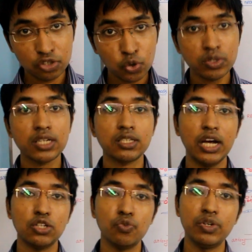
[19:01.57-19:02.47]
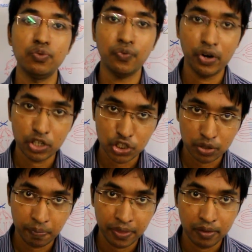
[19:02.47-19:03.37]
to the site of infarction.
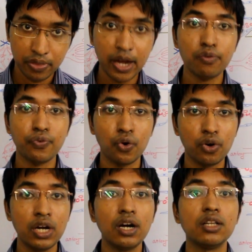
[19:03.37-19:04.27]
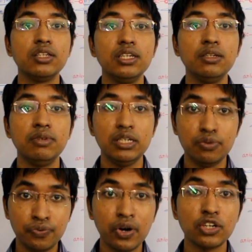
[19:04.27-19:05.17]
Therefore, the
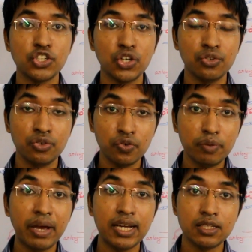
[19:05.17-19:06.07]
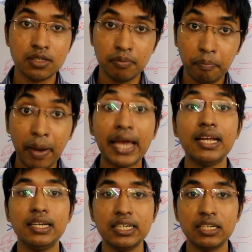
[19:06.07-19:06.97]
infarction remains
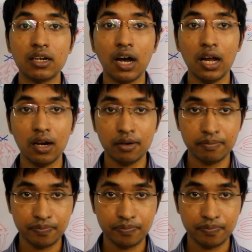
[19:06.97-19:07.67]
pale in color.